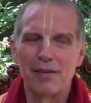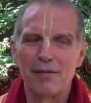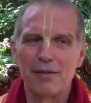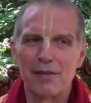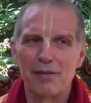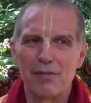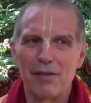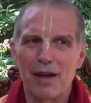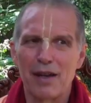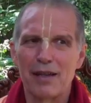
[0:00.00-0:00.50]

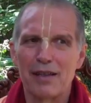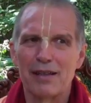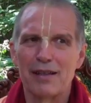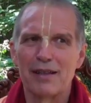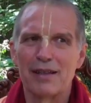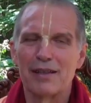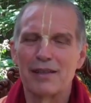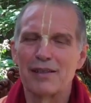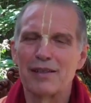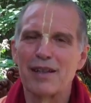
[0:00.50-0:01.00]
we find
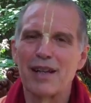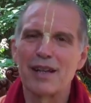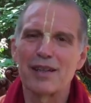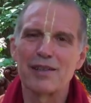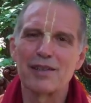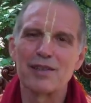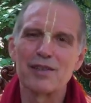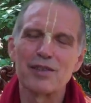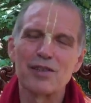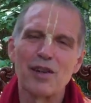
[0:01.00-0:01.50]
the
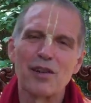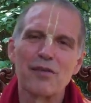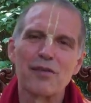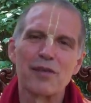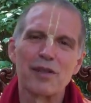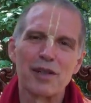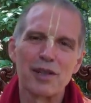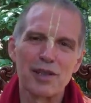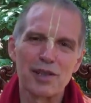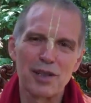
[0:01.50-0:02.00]
instructions of
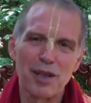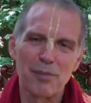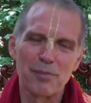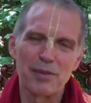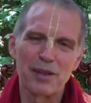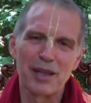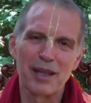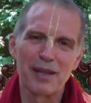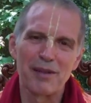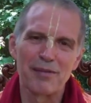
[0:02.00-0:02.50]

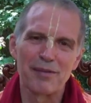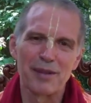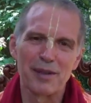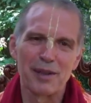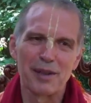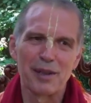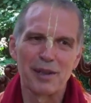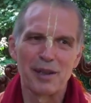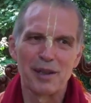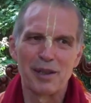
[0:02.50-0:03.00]
Rishabdev
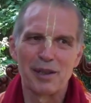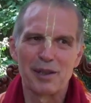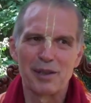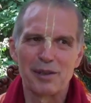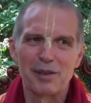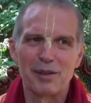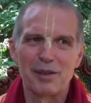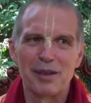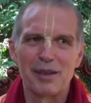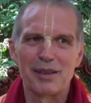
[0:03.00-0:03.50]

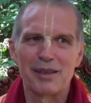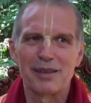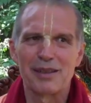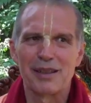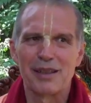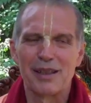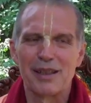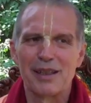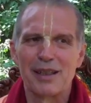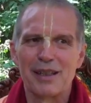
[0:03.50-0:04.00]
to his
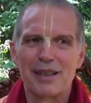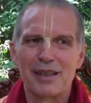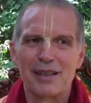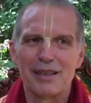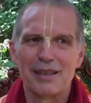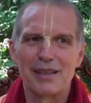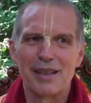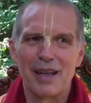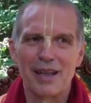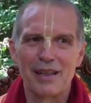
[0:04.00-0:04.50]

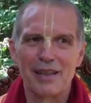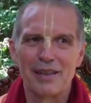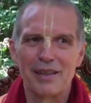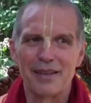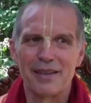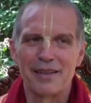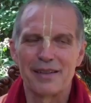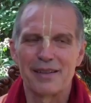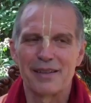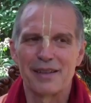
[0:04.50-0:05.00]

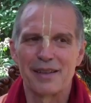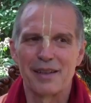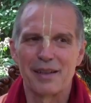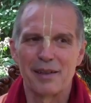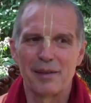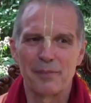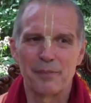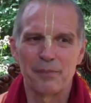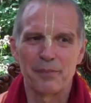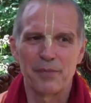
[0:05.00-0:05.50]
sons,
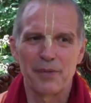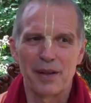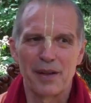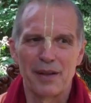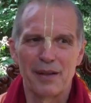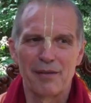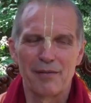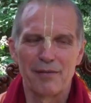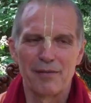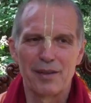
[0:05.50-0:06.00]

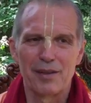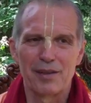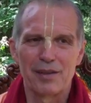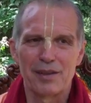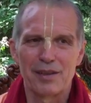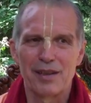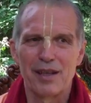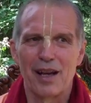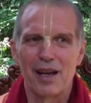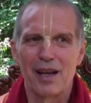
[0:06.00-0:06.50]
which
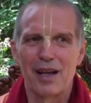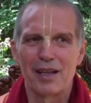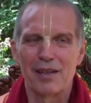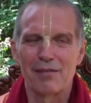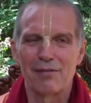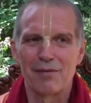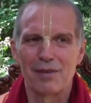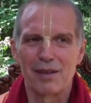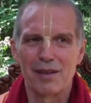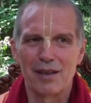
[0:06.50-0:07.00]

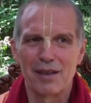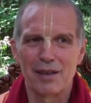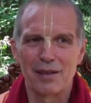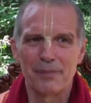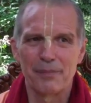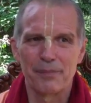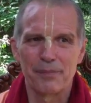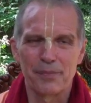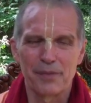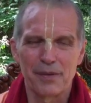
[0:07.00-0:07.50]
start with the